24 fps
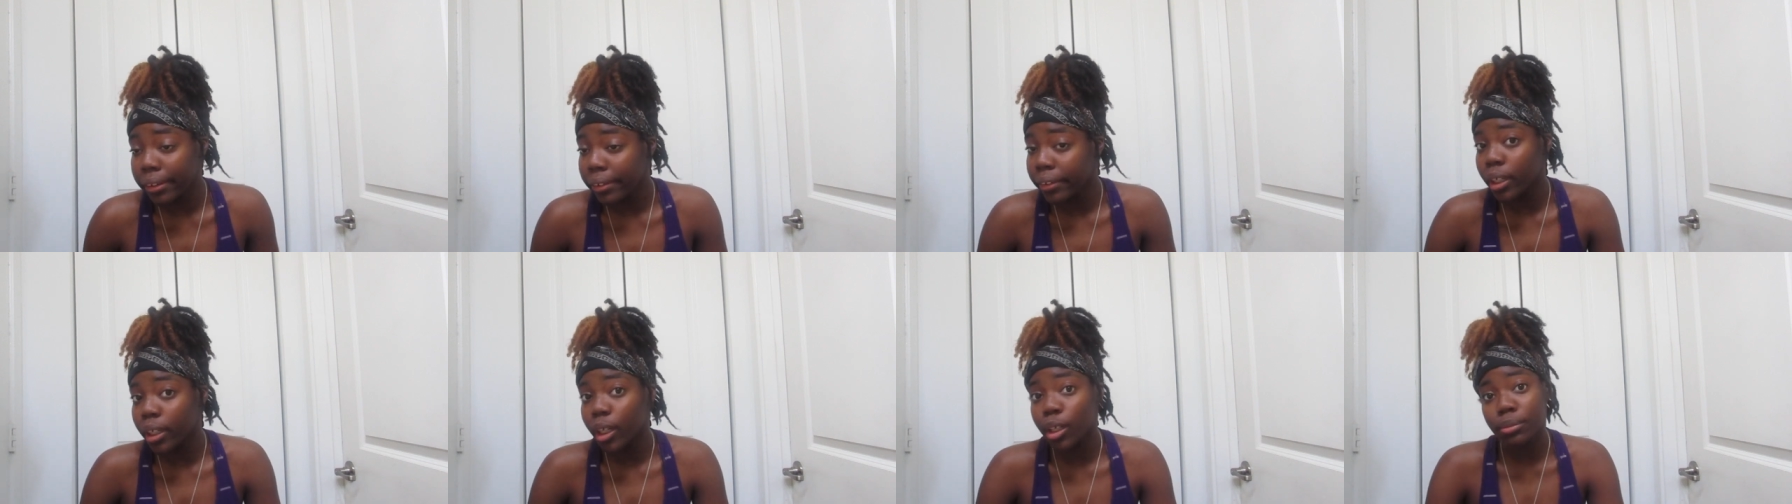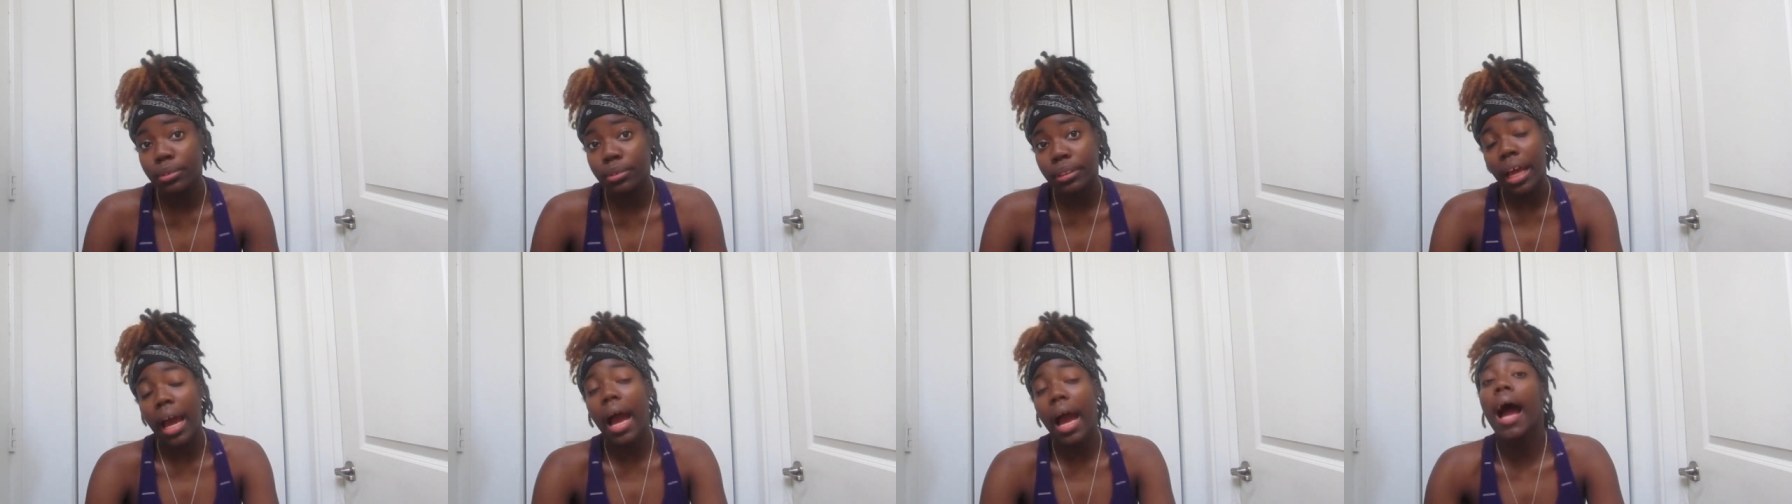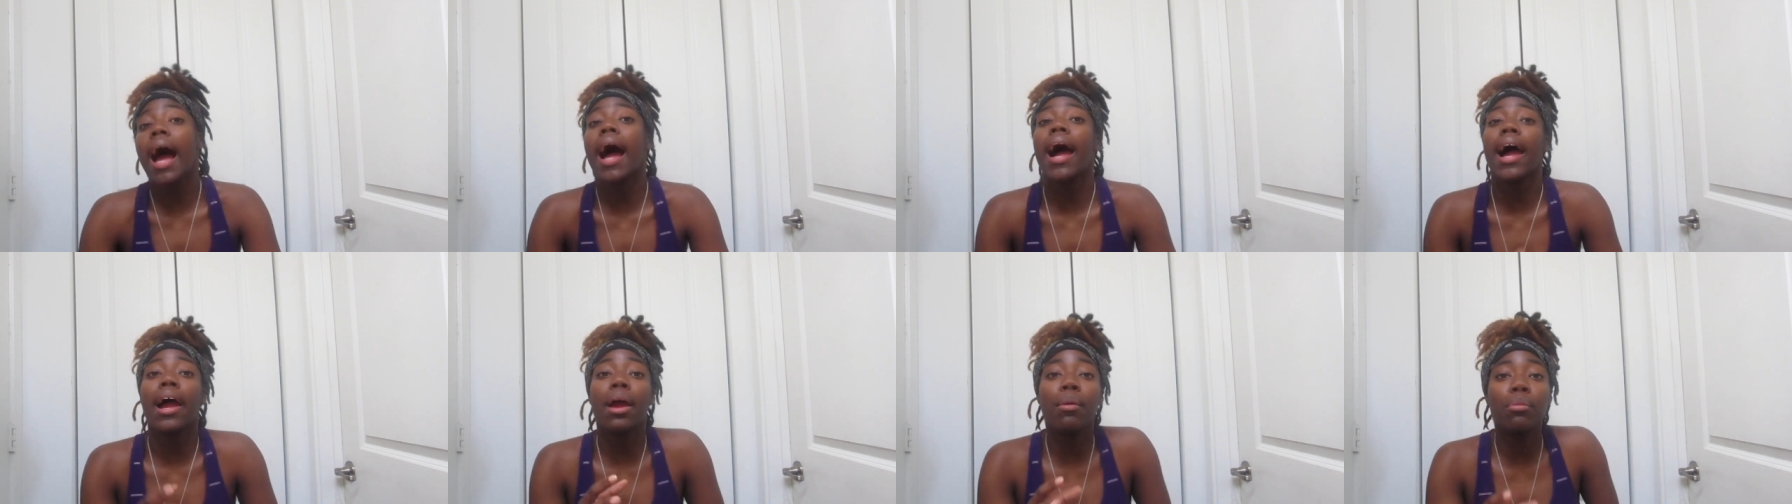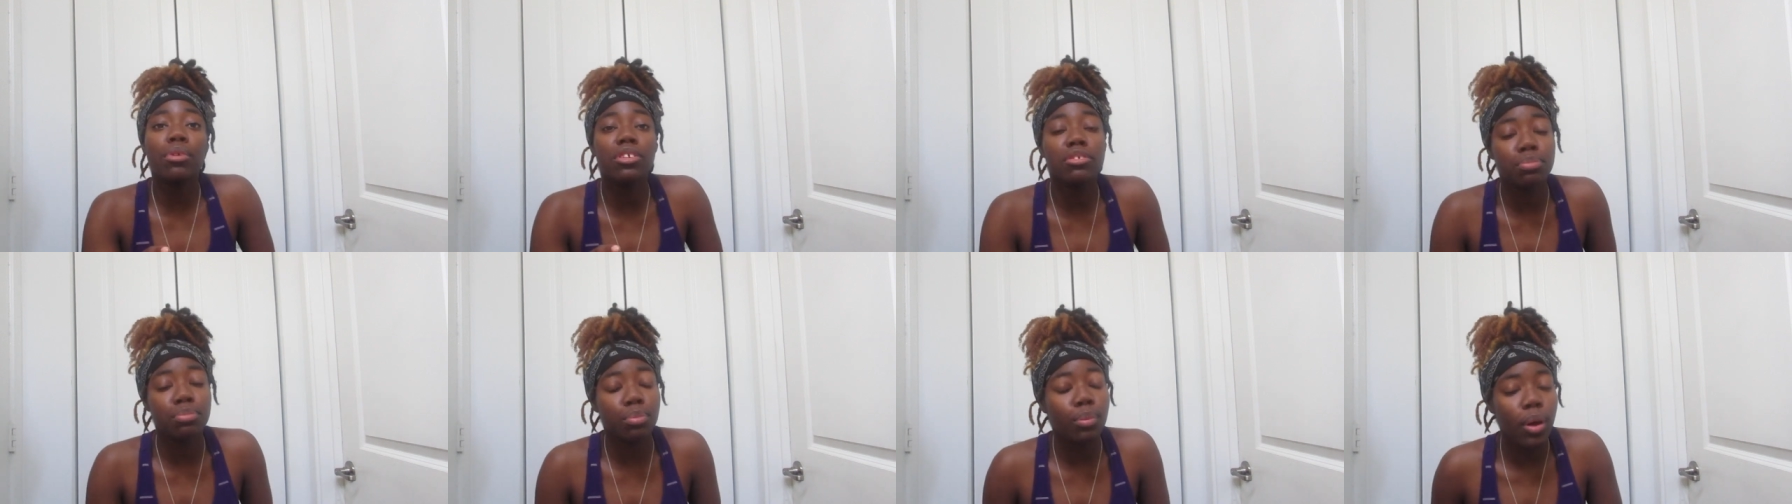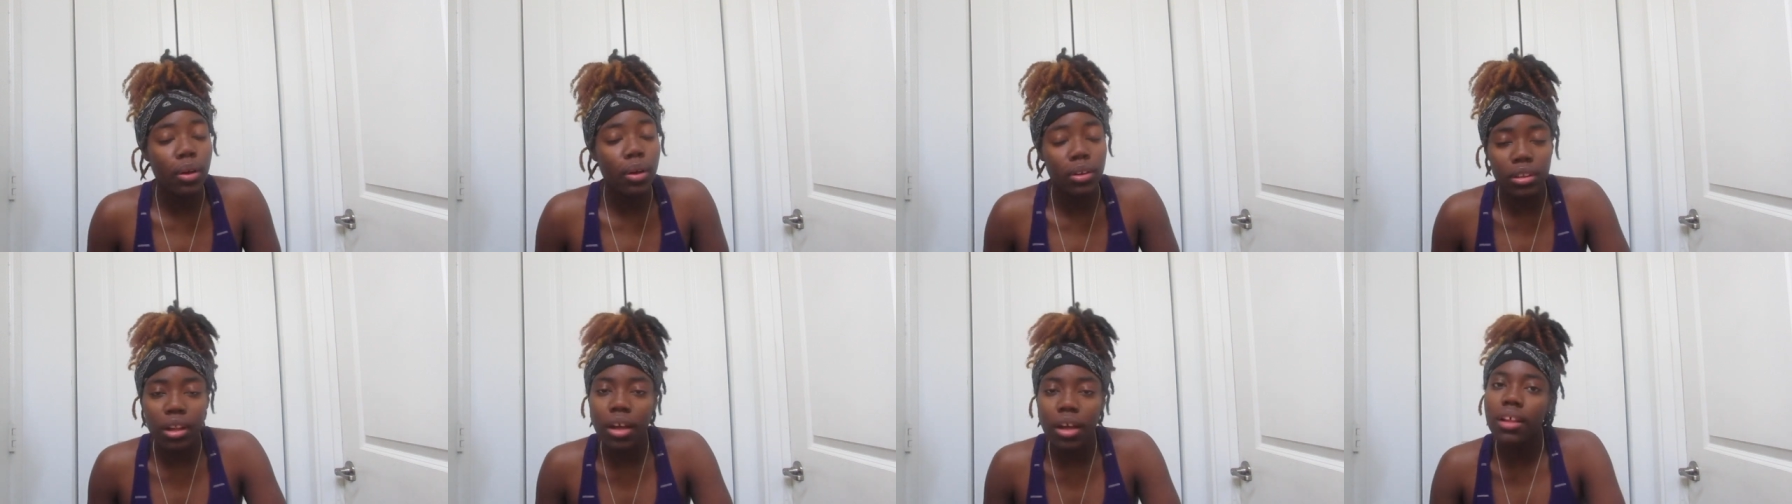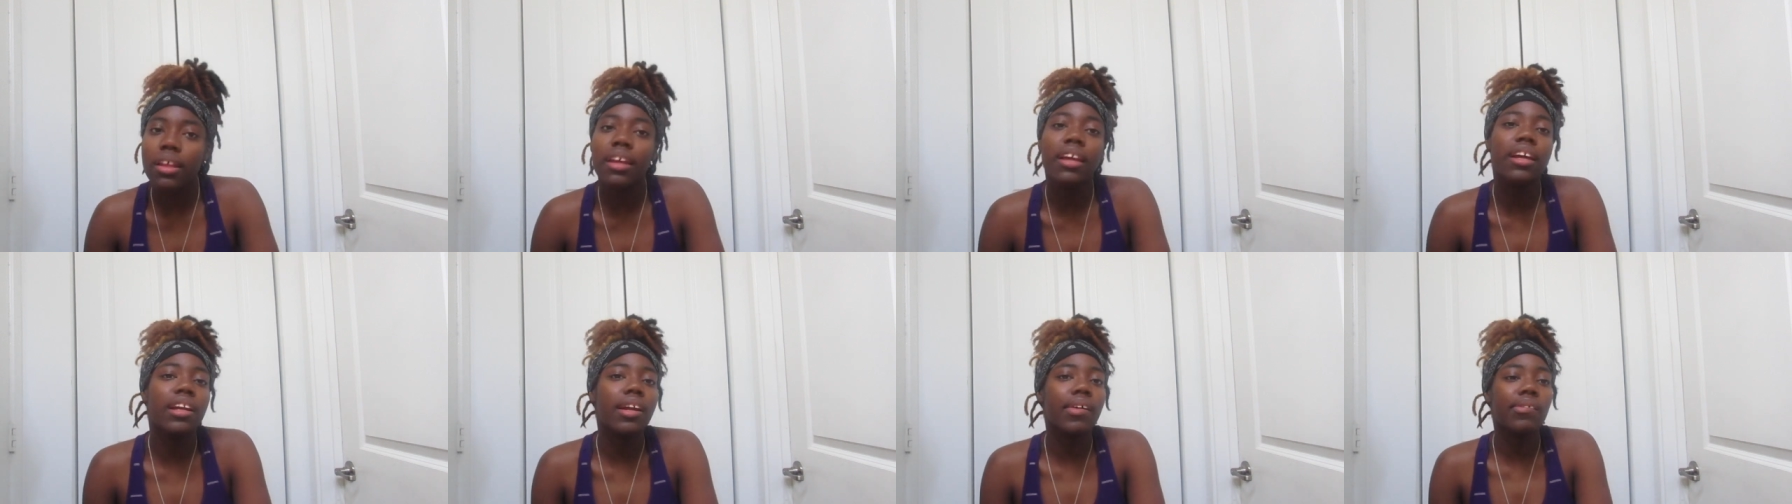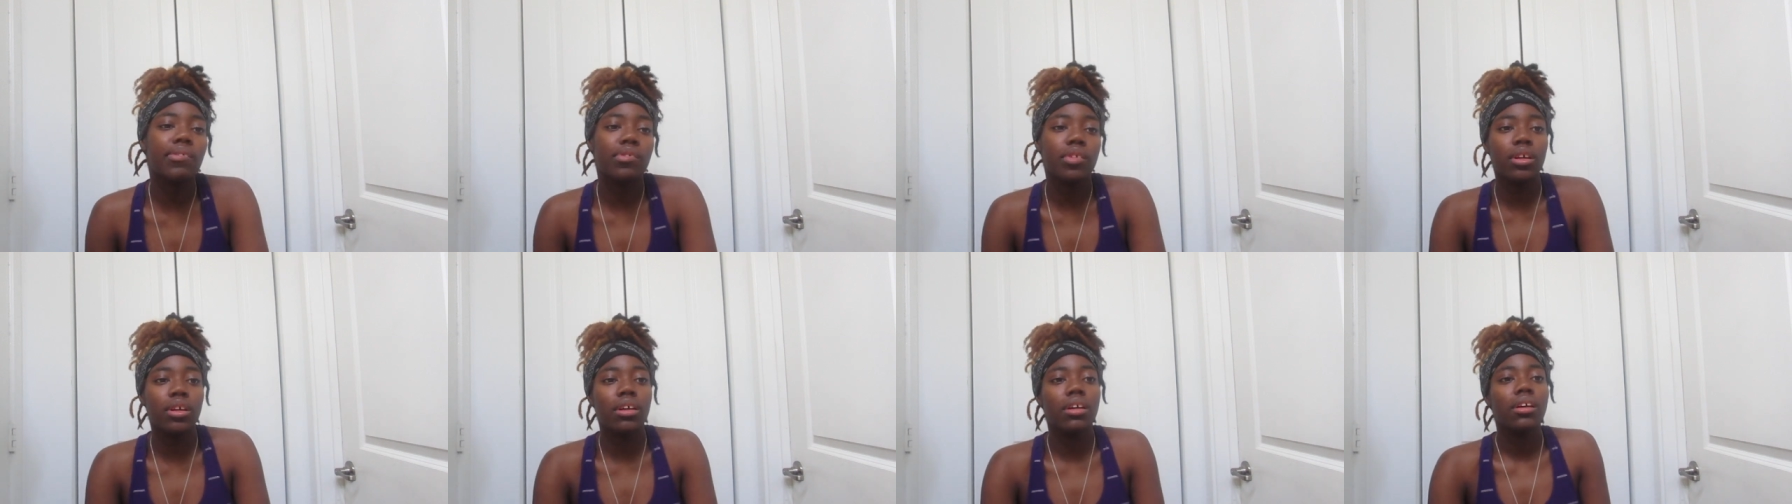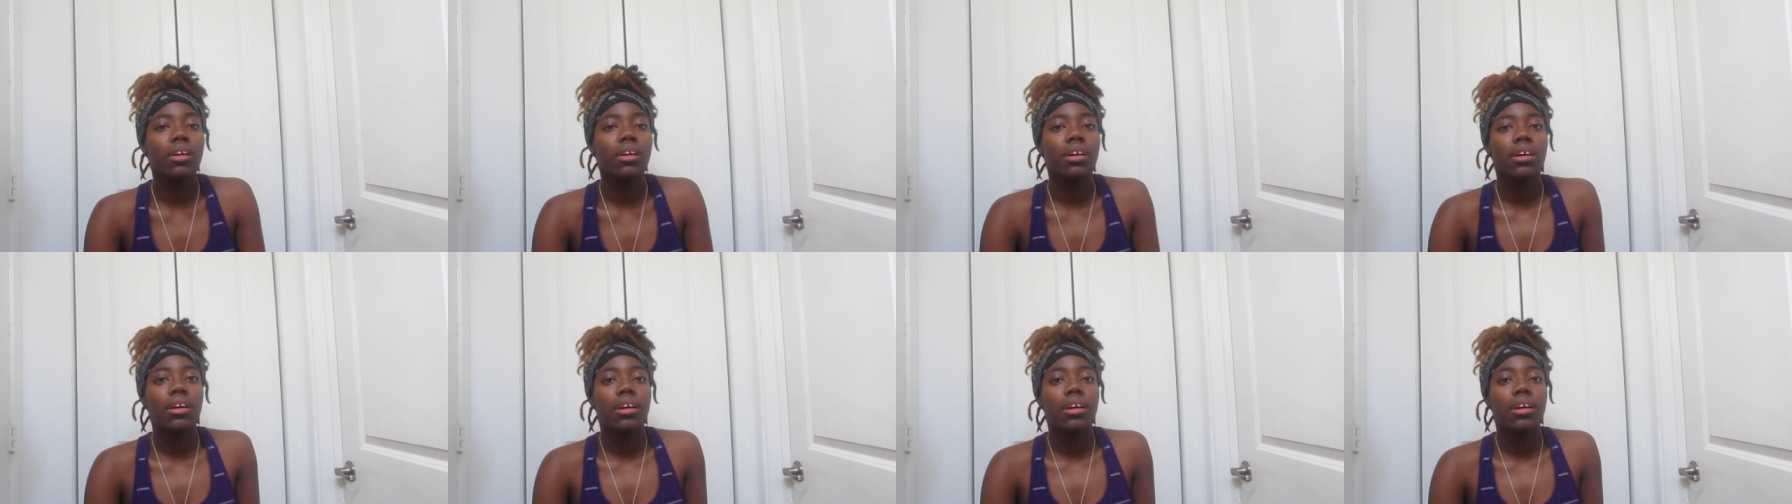You know what I'm saying? I was lucky enough to